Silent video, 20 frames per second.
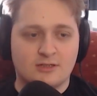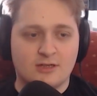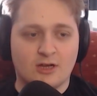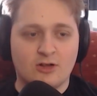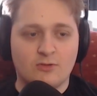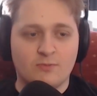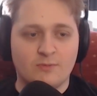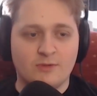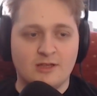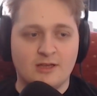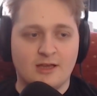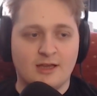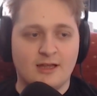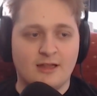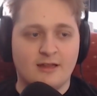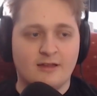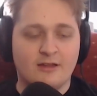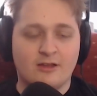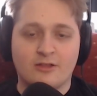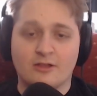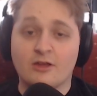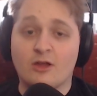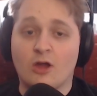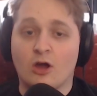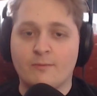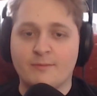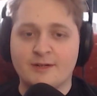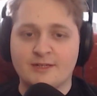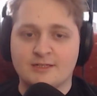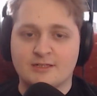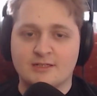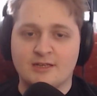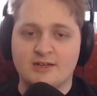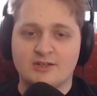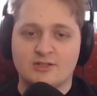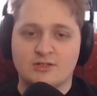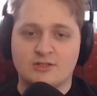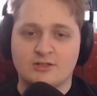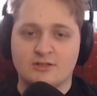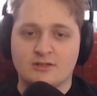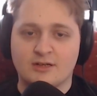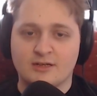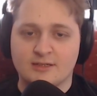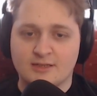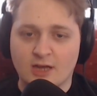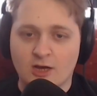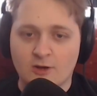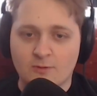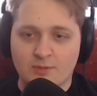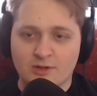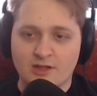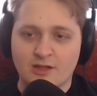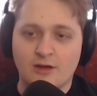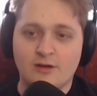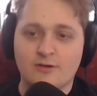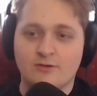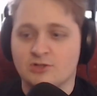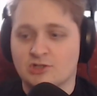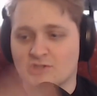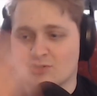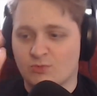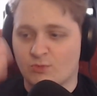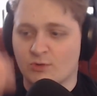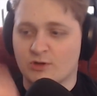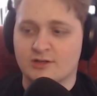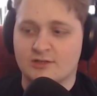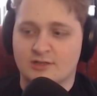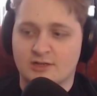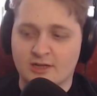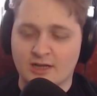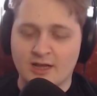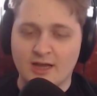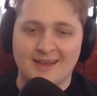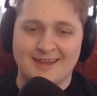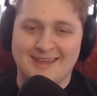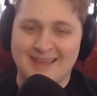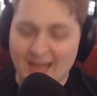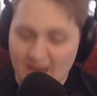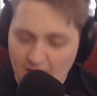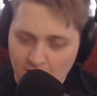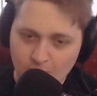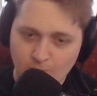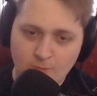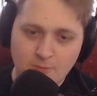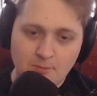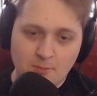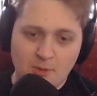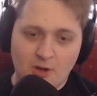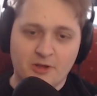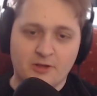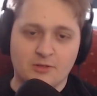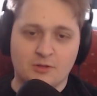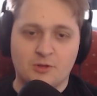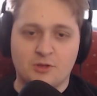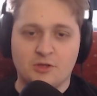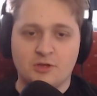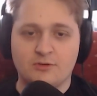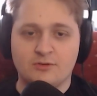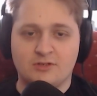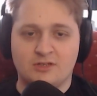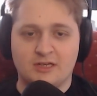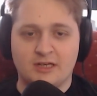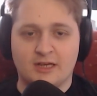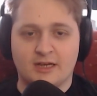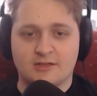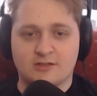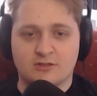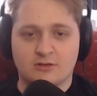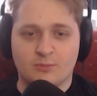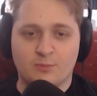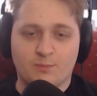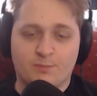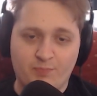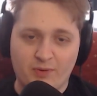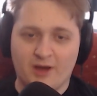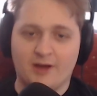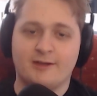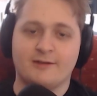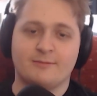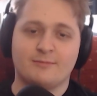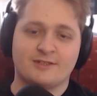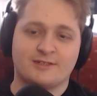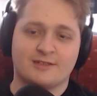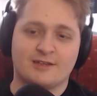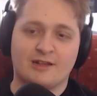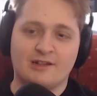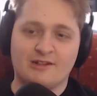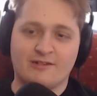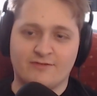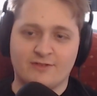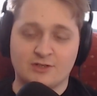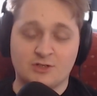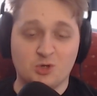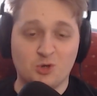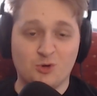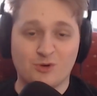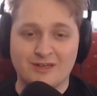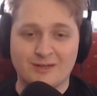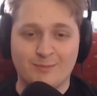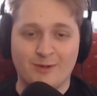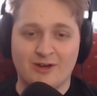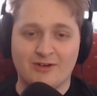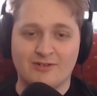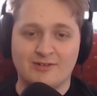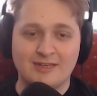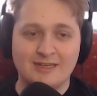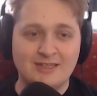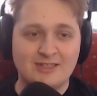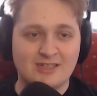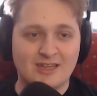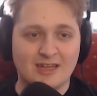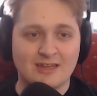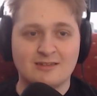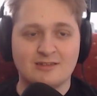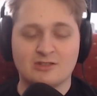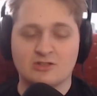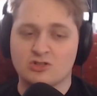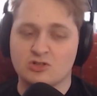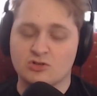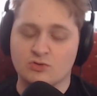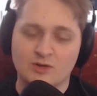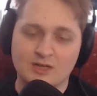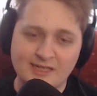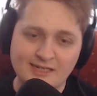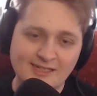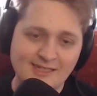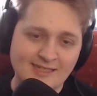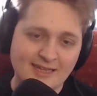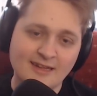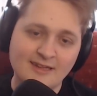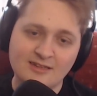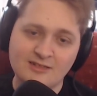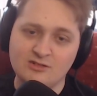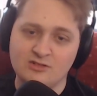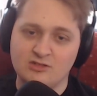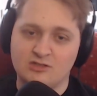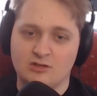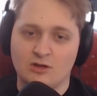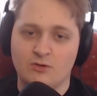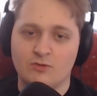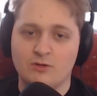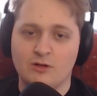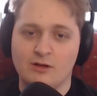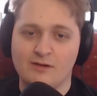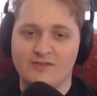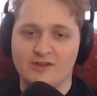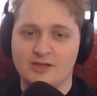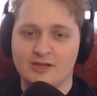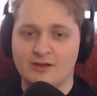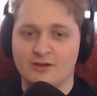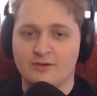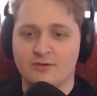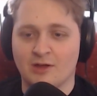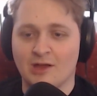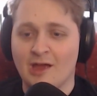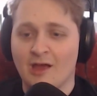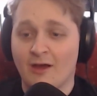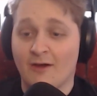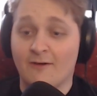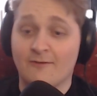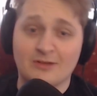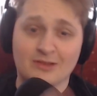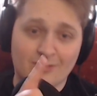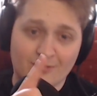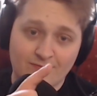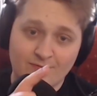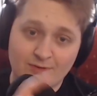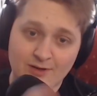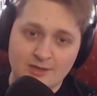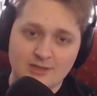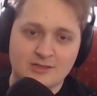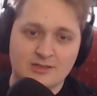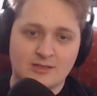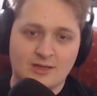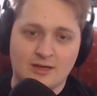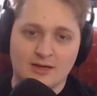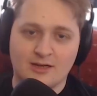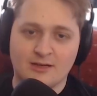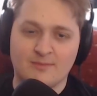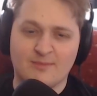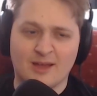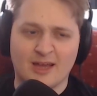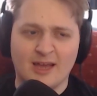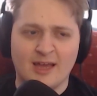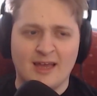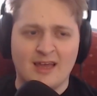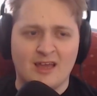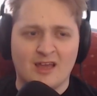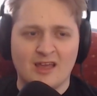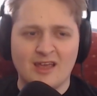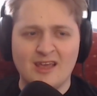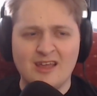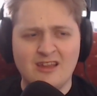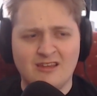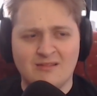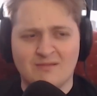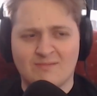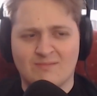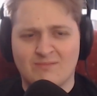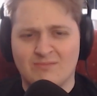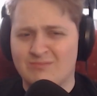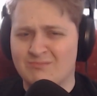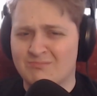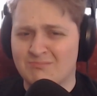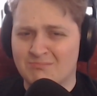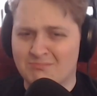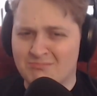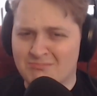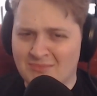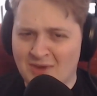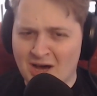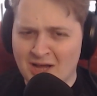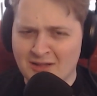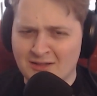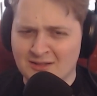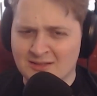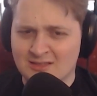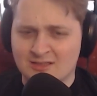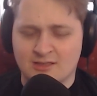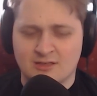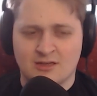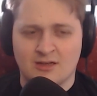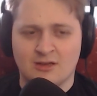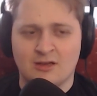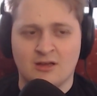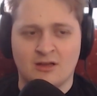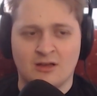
Tell me in the comment section down below. I just wanted to get out all my enthusiasm by myself to talk about an EastEnders and do an EastEnders solo video for the first time in months.